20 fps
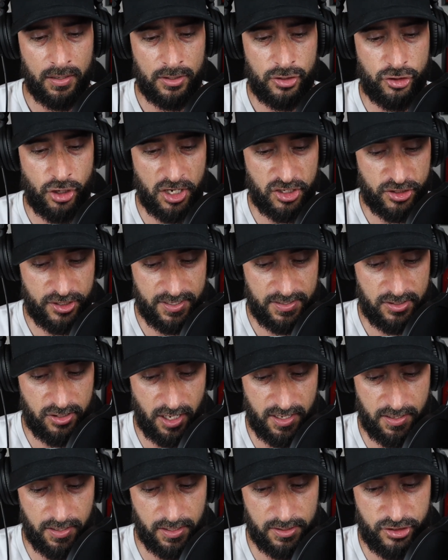
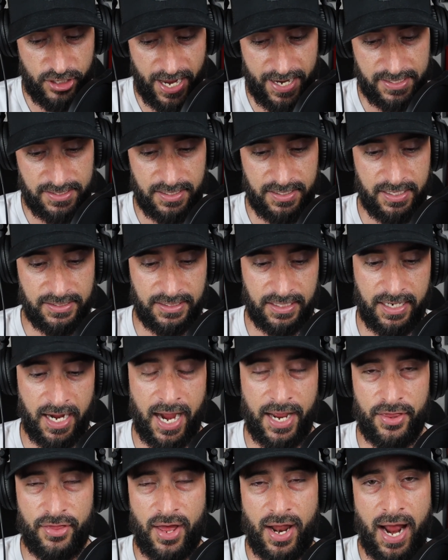Jackson is a
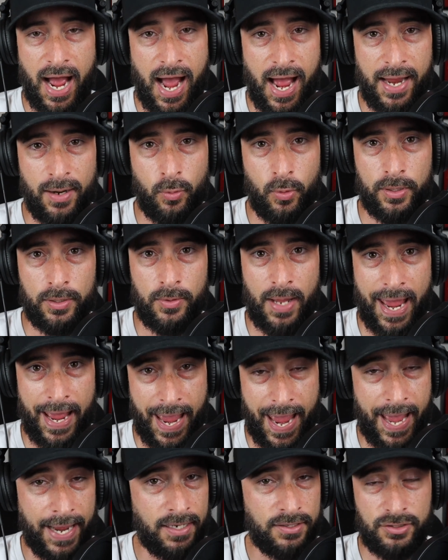guy that I would
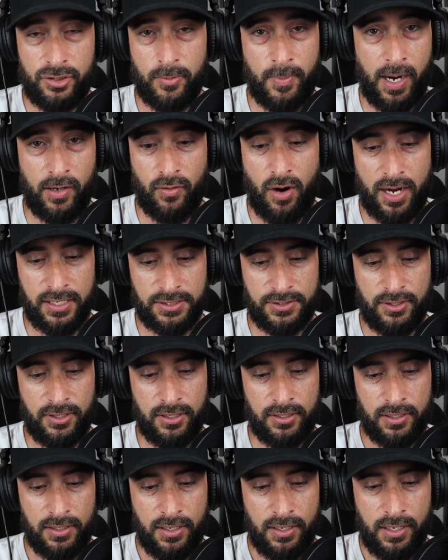add to my
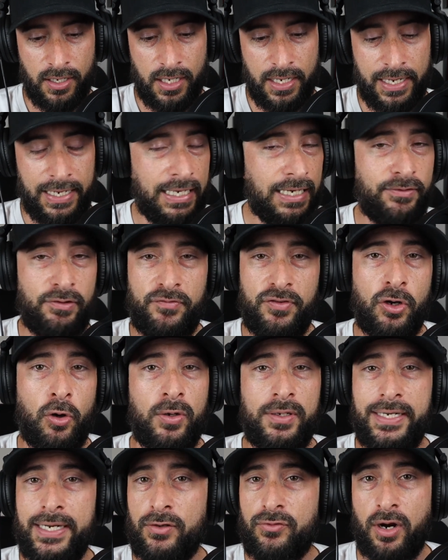roster. Even if you
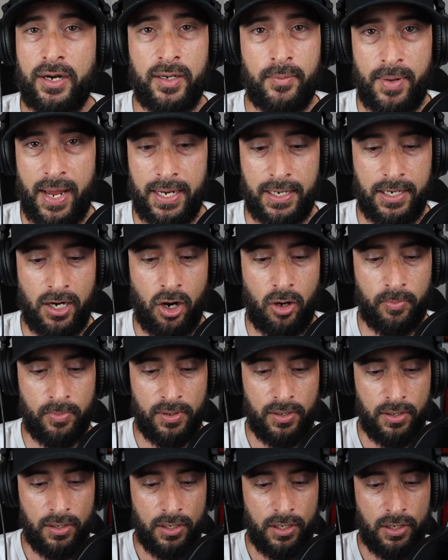don't need running back
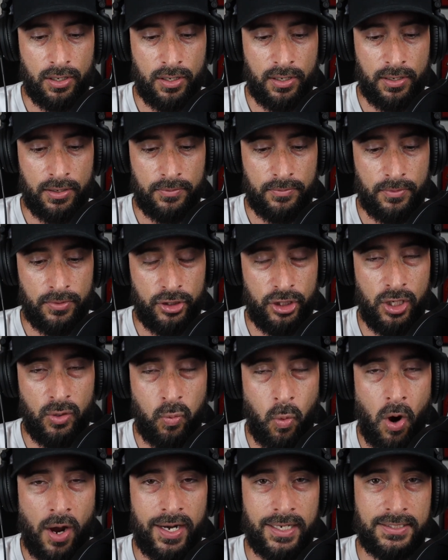help, you
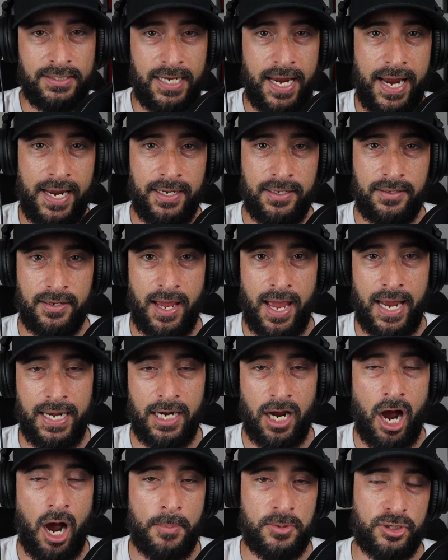want to take
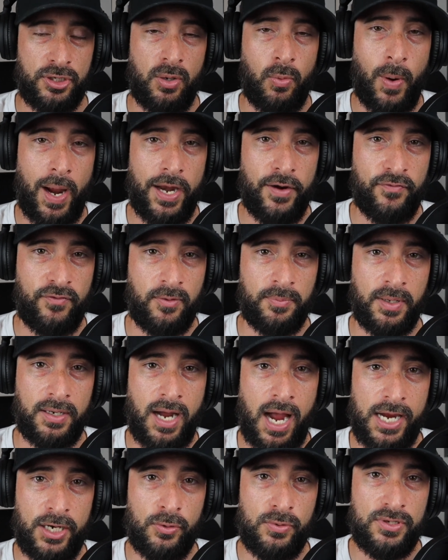any option away from the
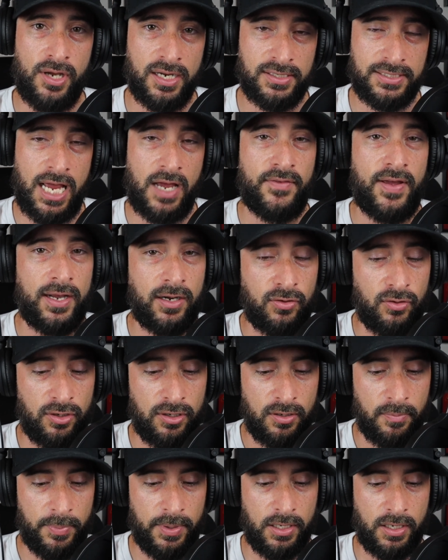guy who does have
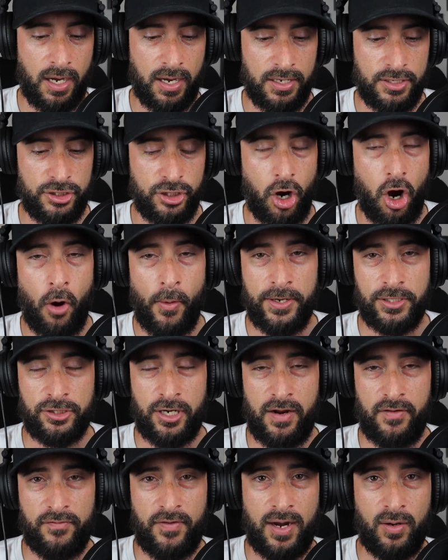Eckler because you always
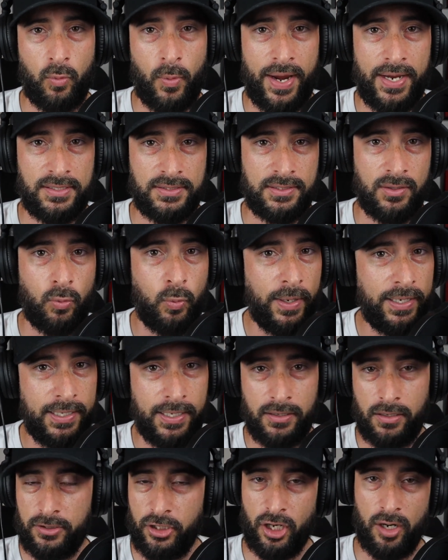try to find ways to
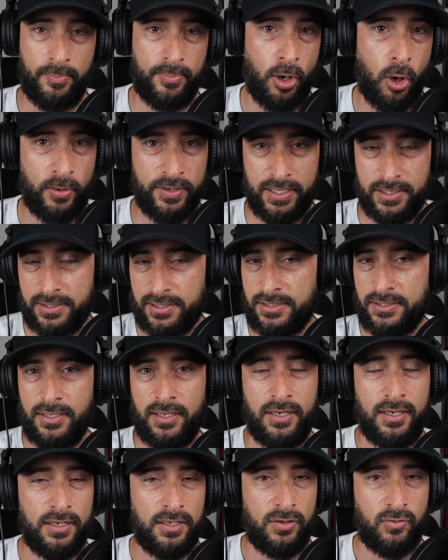weaken your opponent's
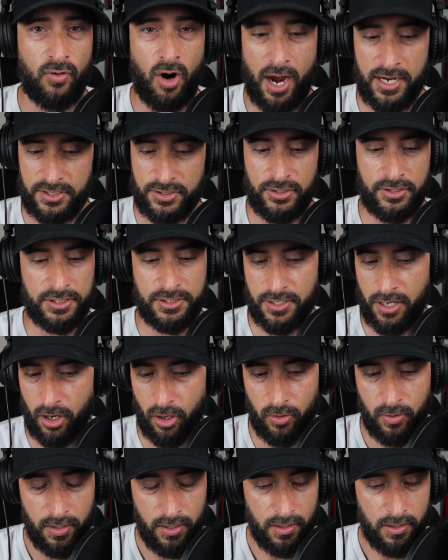roster.
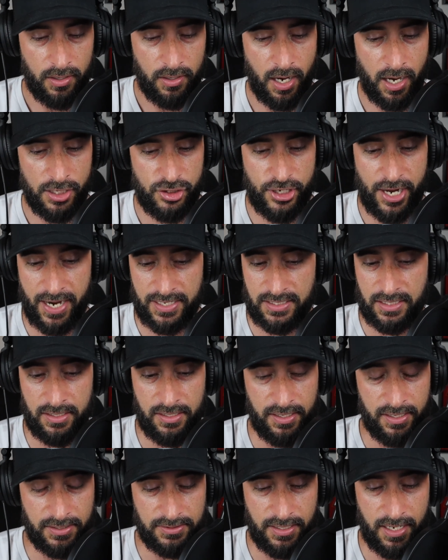So Jackson
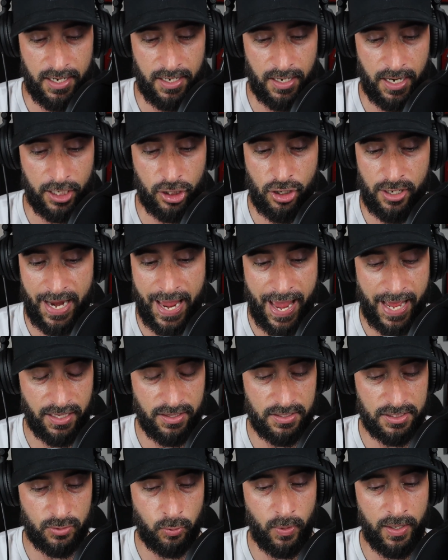is a good add
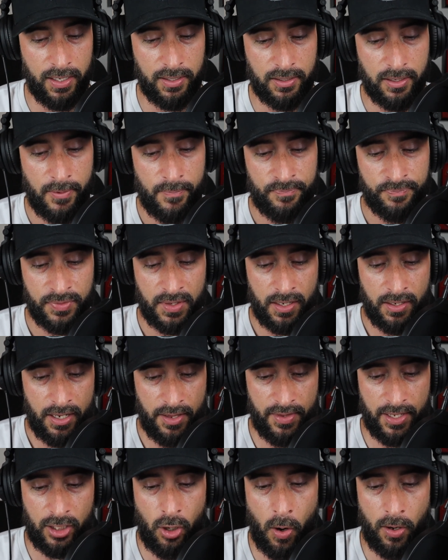this week.
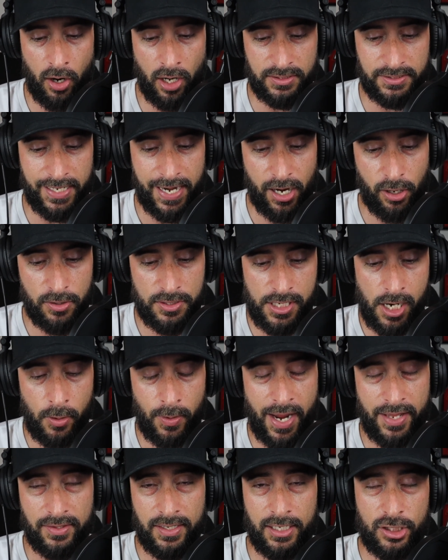And then going on to
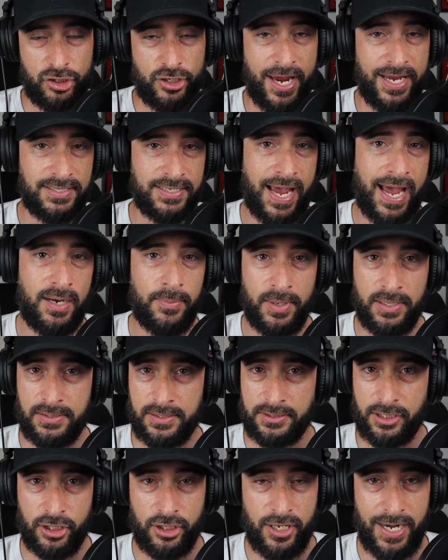Arizona, I think Chase Edmonds
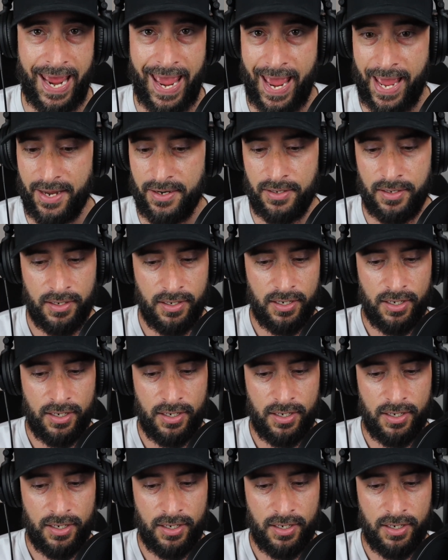is a good add.